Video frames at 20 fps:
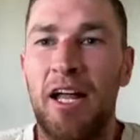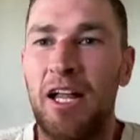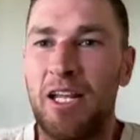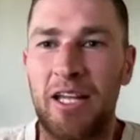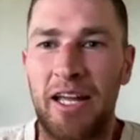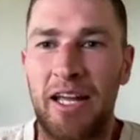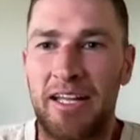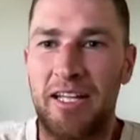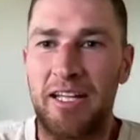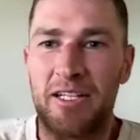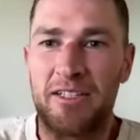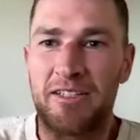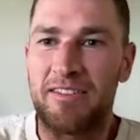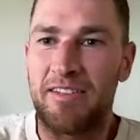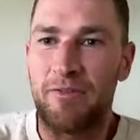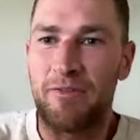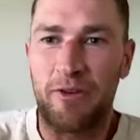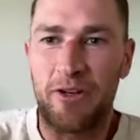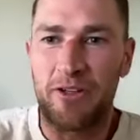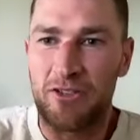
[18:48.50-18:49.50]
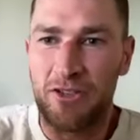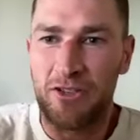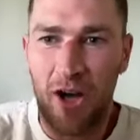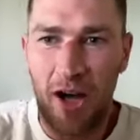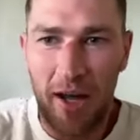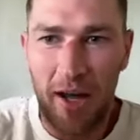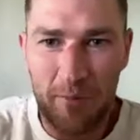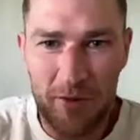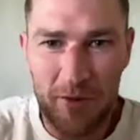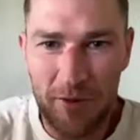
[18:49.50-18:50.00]
like different
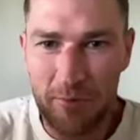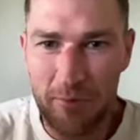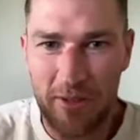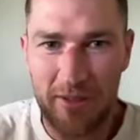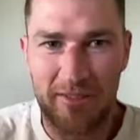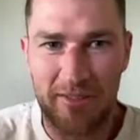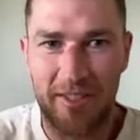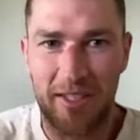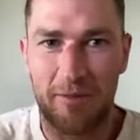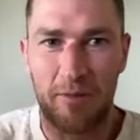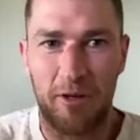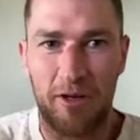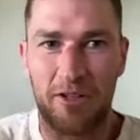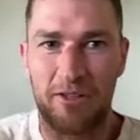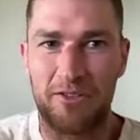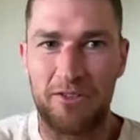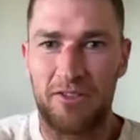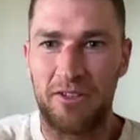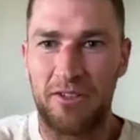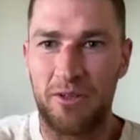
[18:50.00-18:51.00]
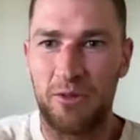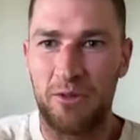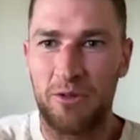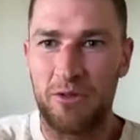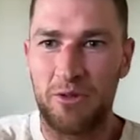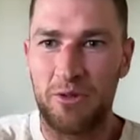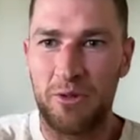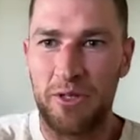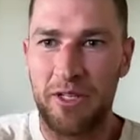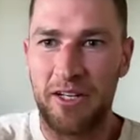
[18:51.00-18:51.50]
types of placebos
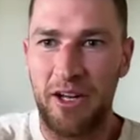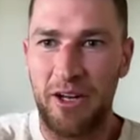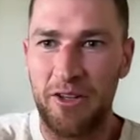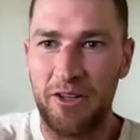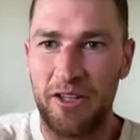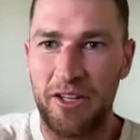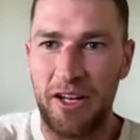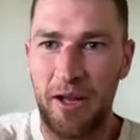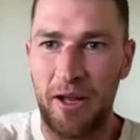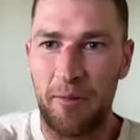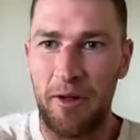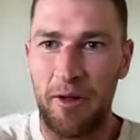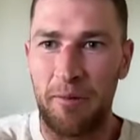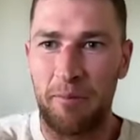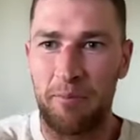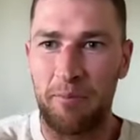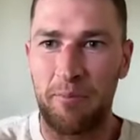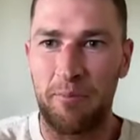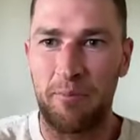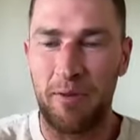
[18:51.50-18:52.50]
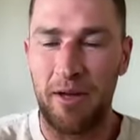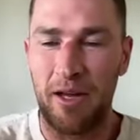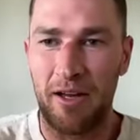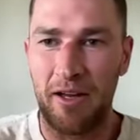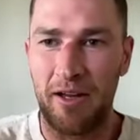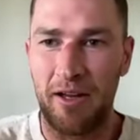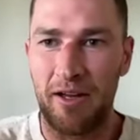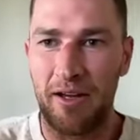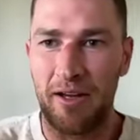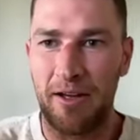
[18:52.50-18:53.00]
that, that we know that a, a,
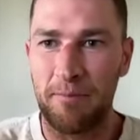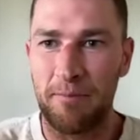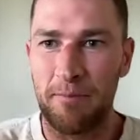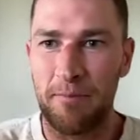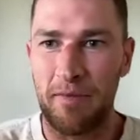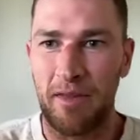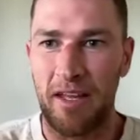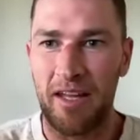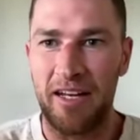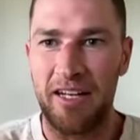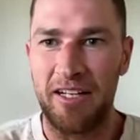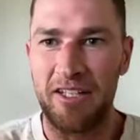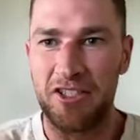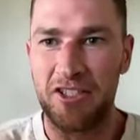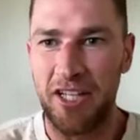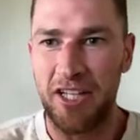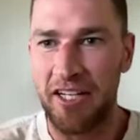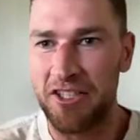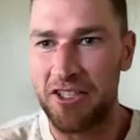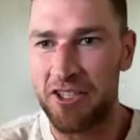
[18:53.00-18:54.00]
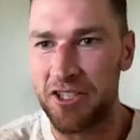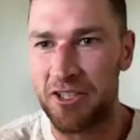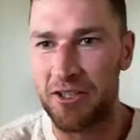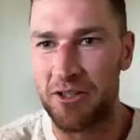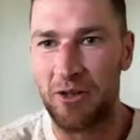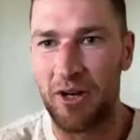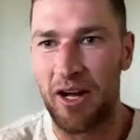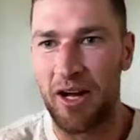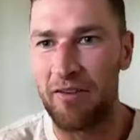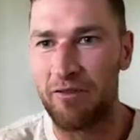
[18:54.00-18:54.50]
uh, an injection
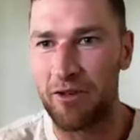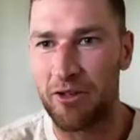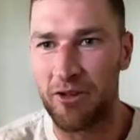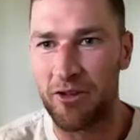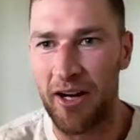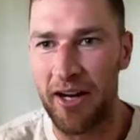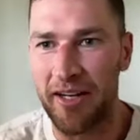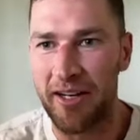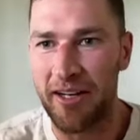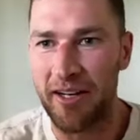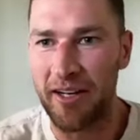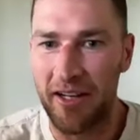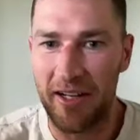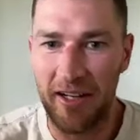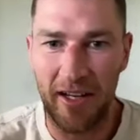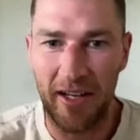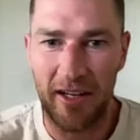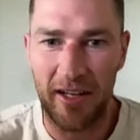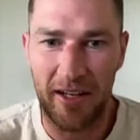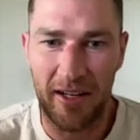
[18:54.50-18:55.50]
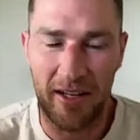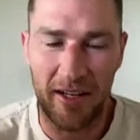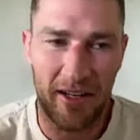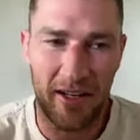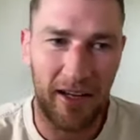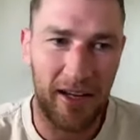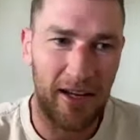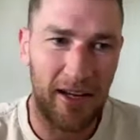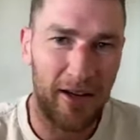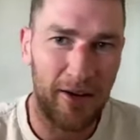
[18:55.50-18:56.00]
will have a greater
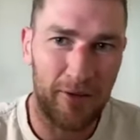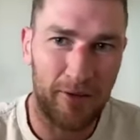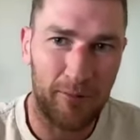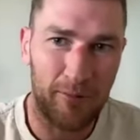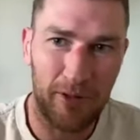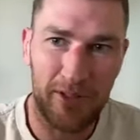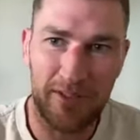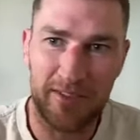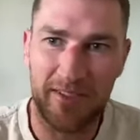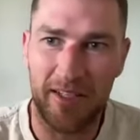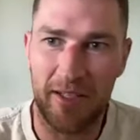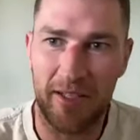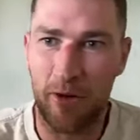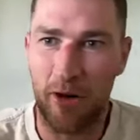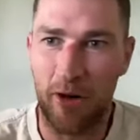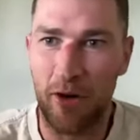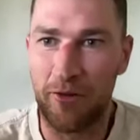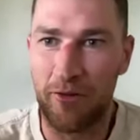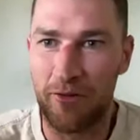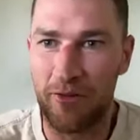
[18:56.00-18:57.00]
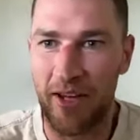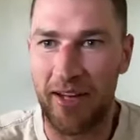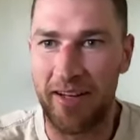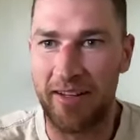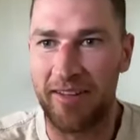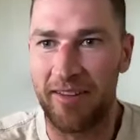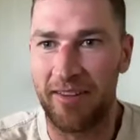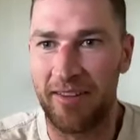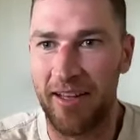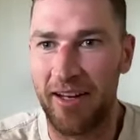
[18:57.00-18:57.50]
uh, a placebo
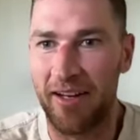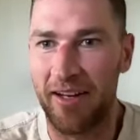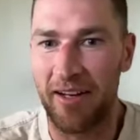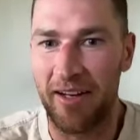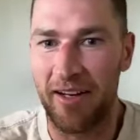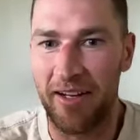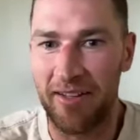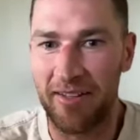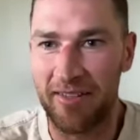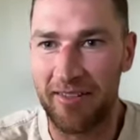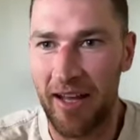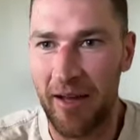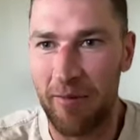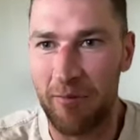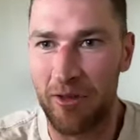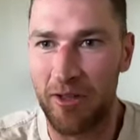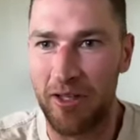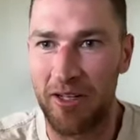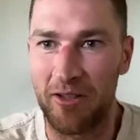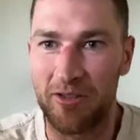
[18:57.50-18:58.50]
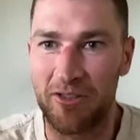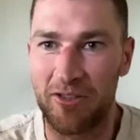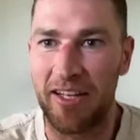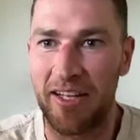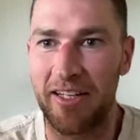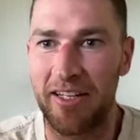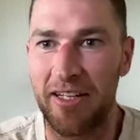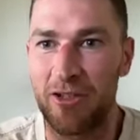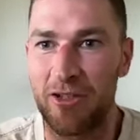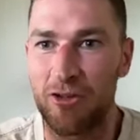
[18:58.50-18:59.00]
effect than a tablet, or
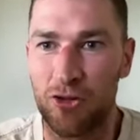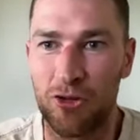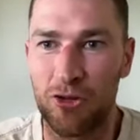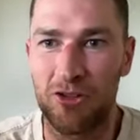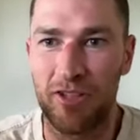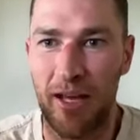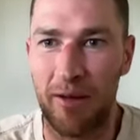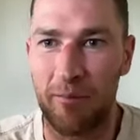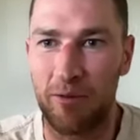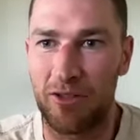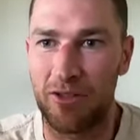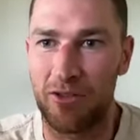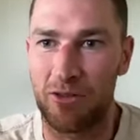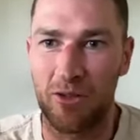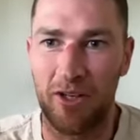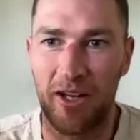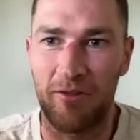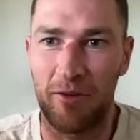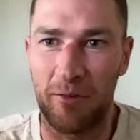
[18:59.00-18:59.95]
taking two tablets will have